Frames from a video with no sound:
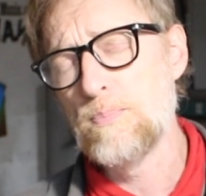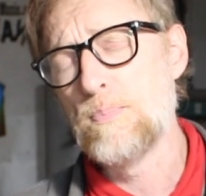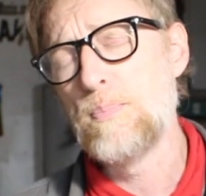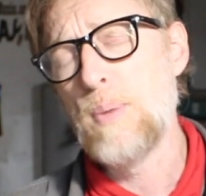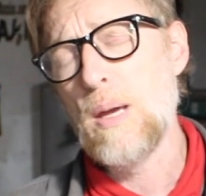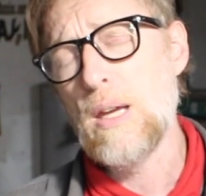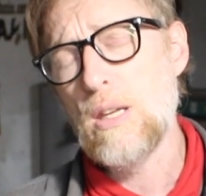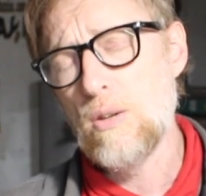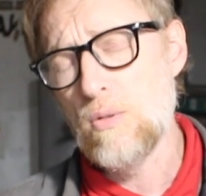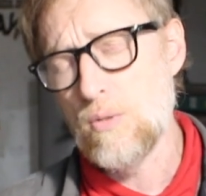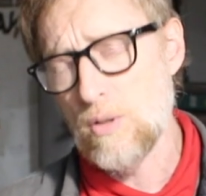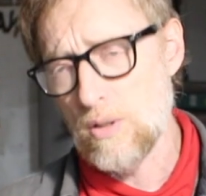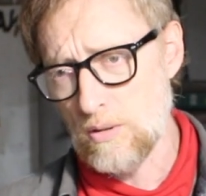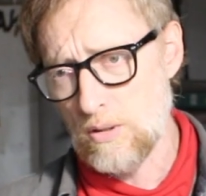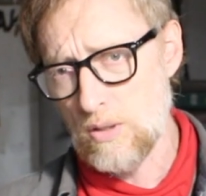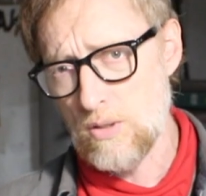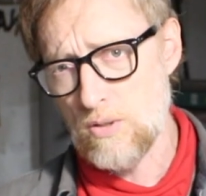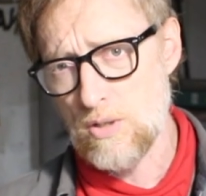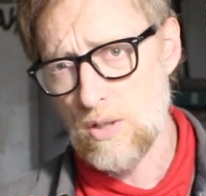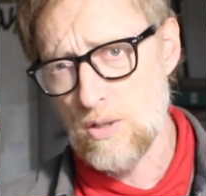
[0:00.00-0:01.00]
beg you to
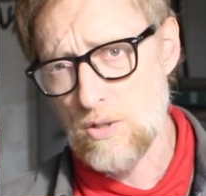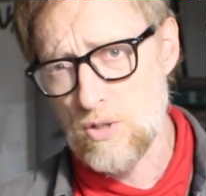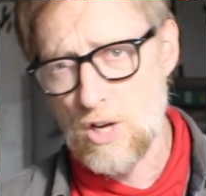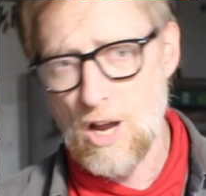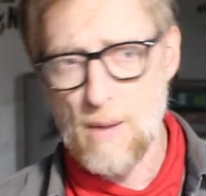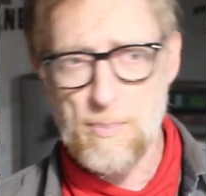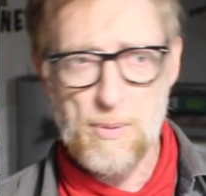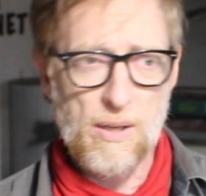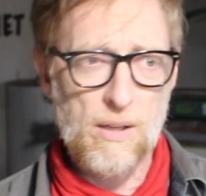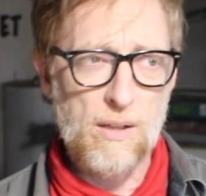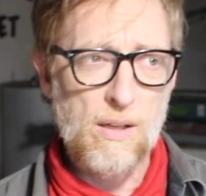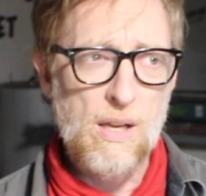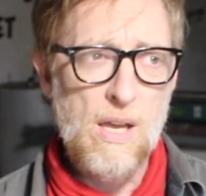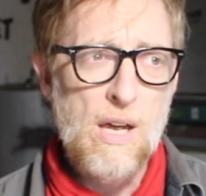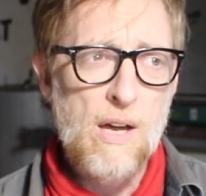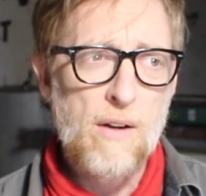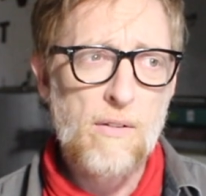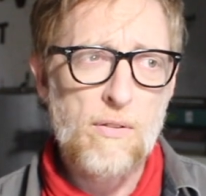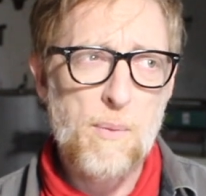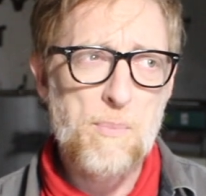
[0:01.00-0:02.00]
consider shopping
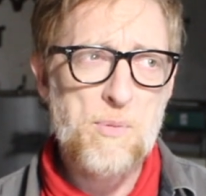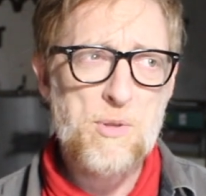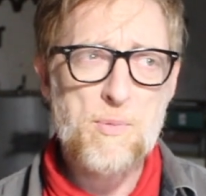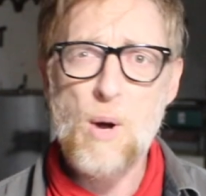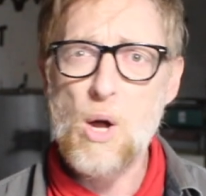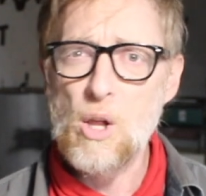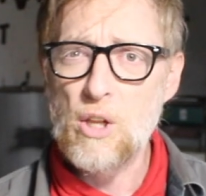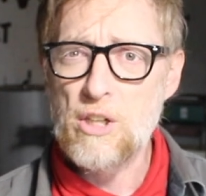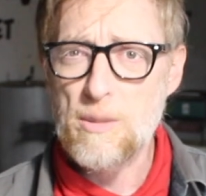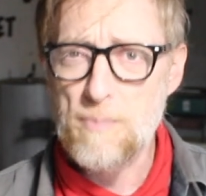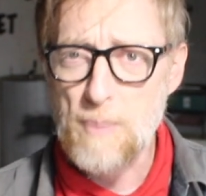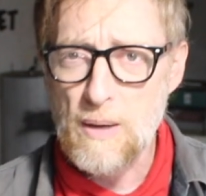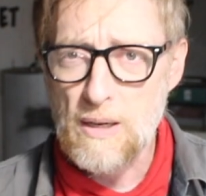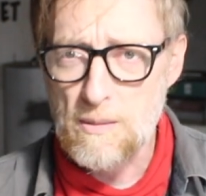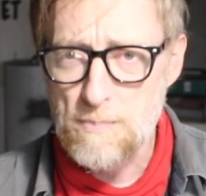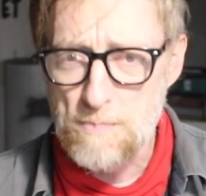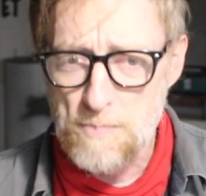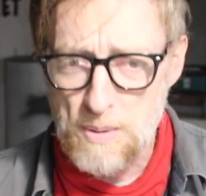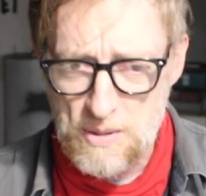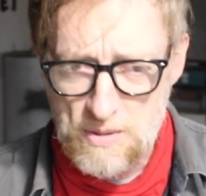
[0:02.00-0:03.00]
from small
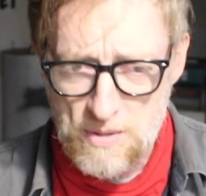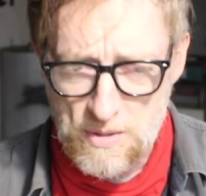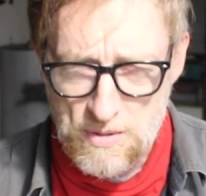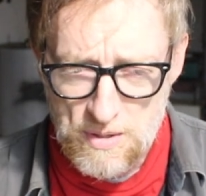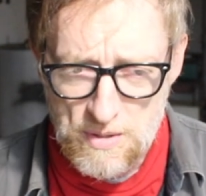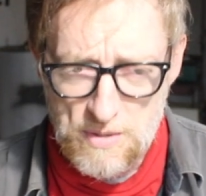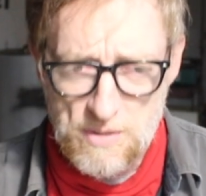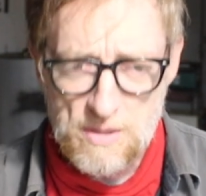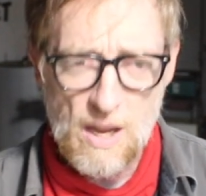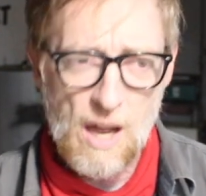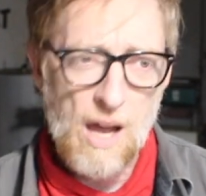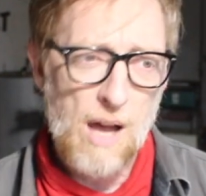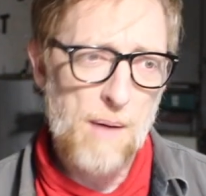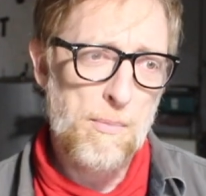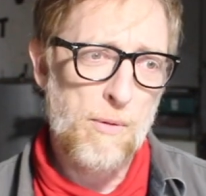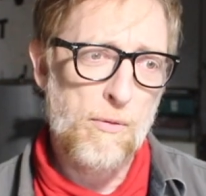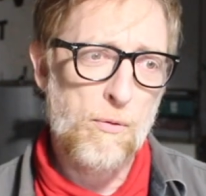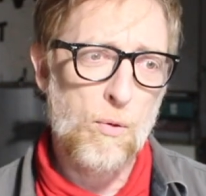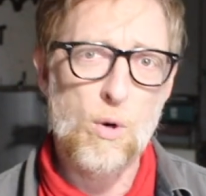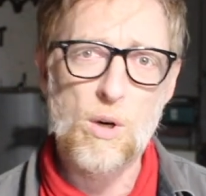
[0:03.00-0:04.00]
independent businesses um,
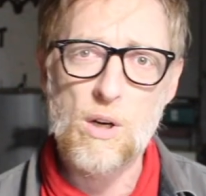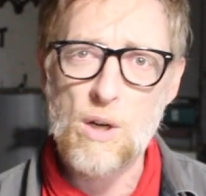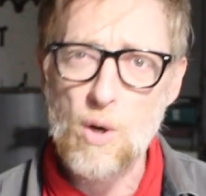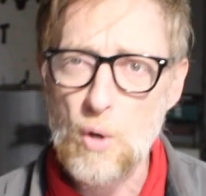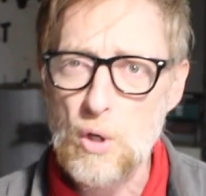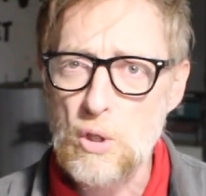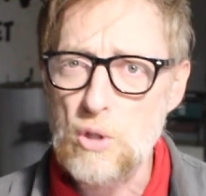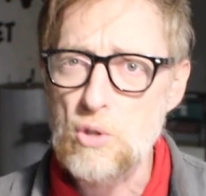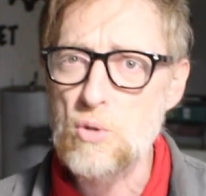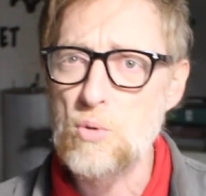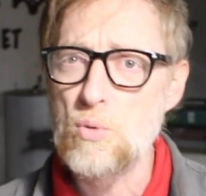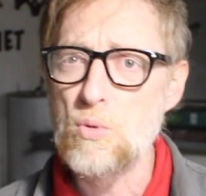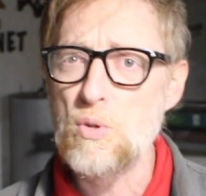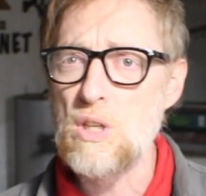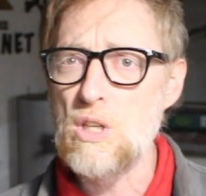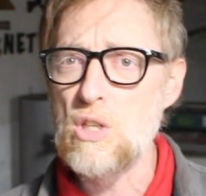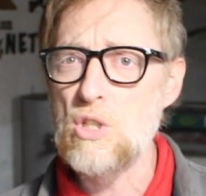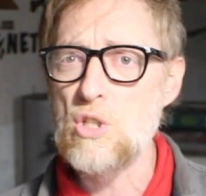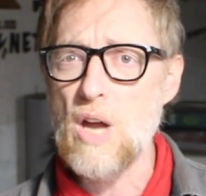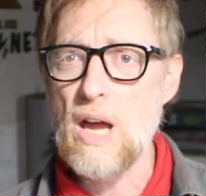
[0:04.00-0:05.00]
before going to
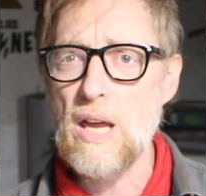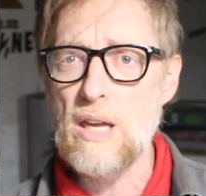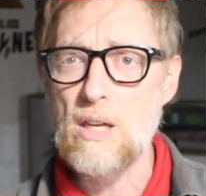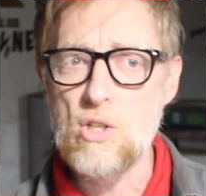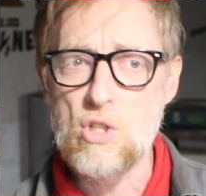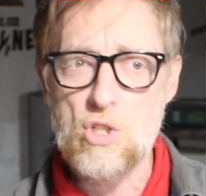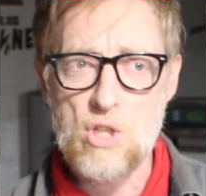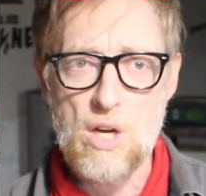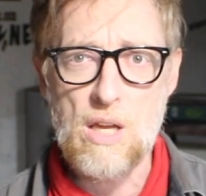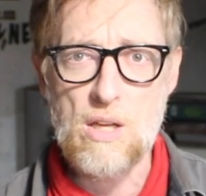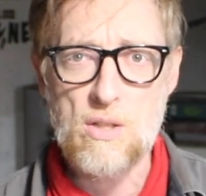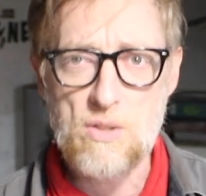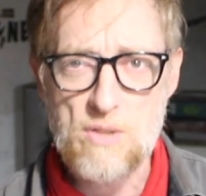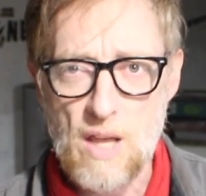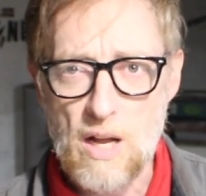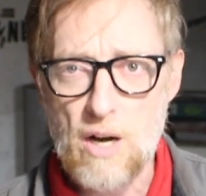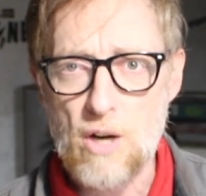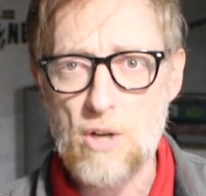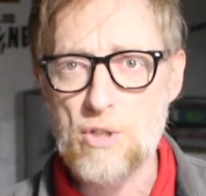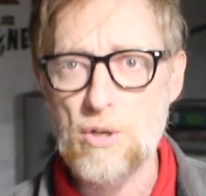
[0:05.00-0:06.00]
the giant chains
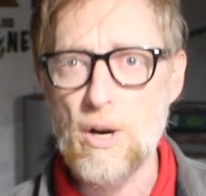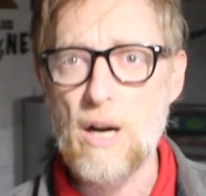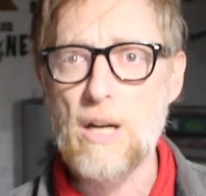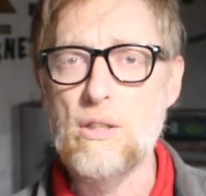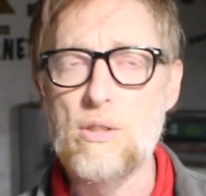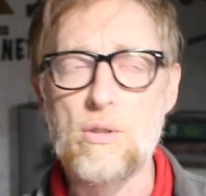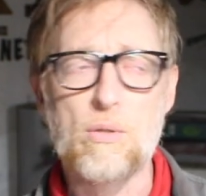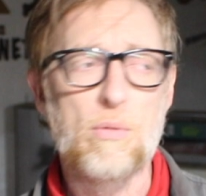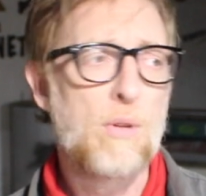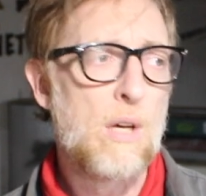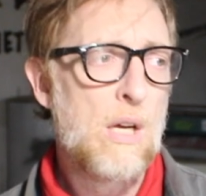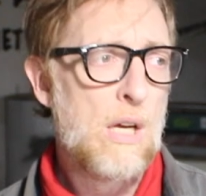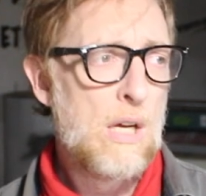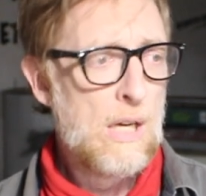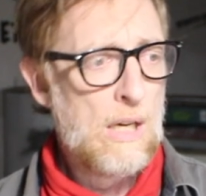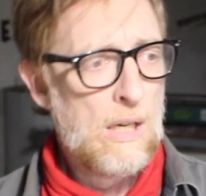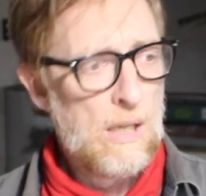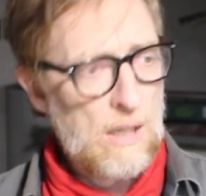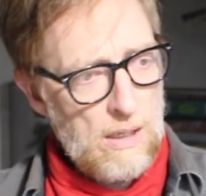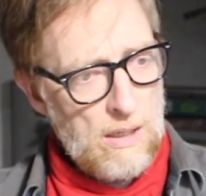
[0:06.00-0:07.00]
that are trying to,
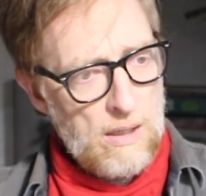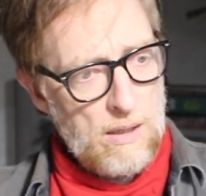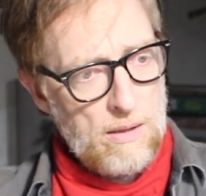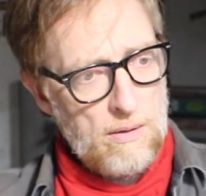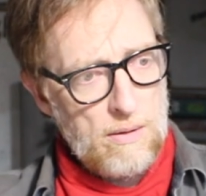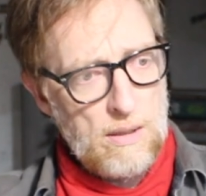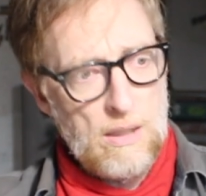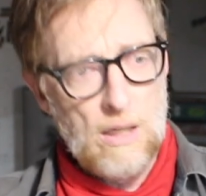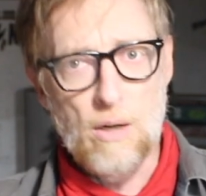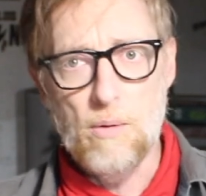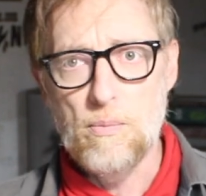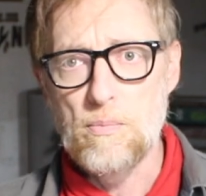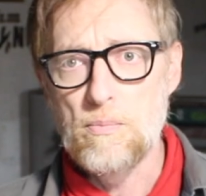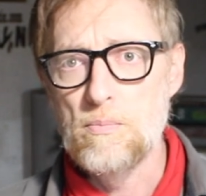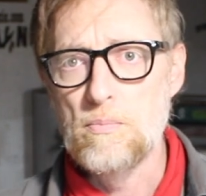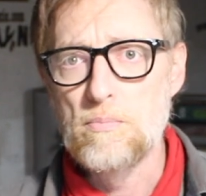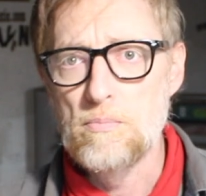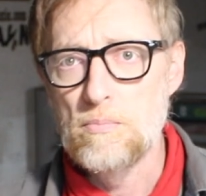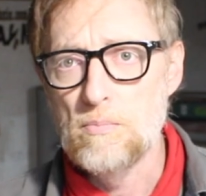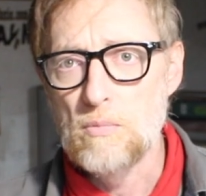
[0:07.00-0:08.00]
you know,
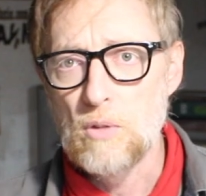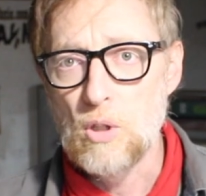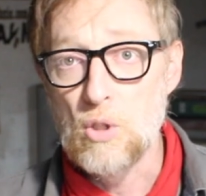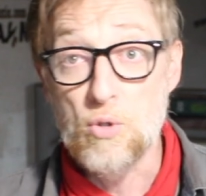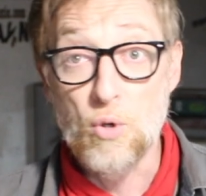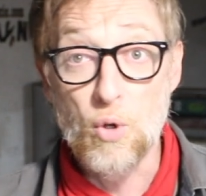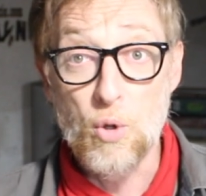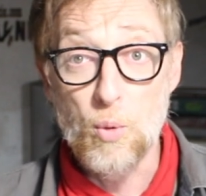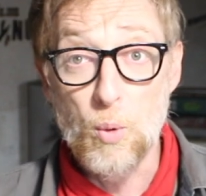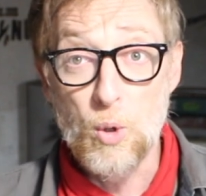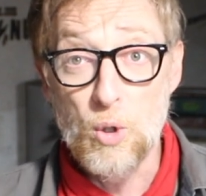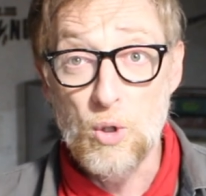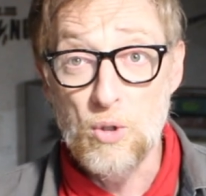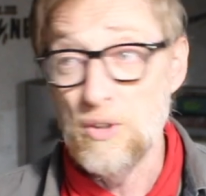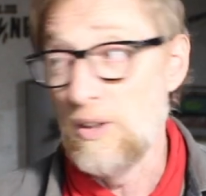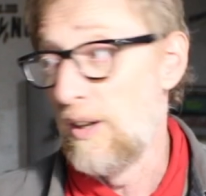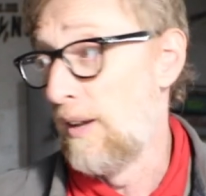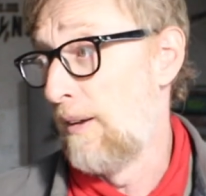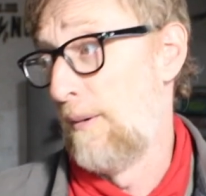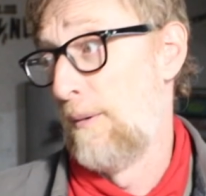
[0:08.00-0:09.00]
control the
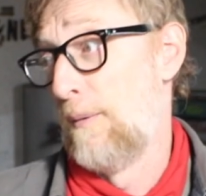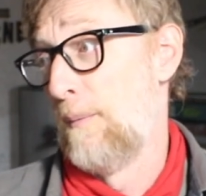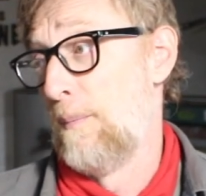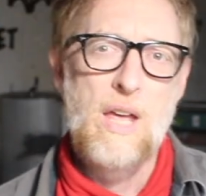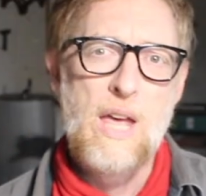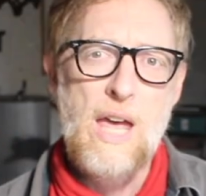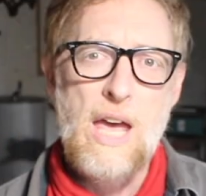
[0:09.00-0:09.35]
world. I don't know.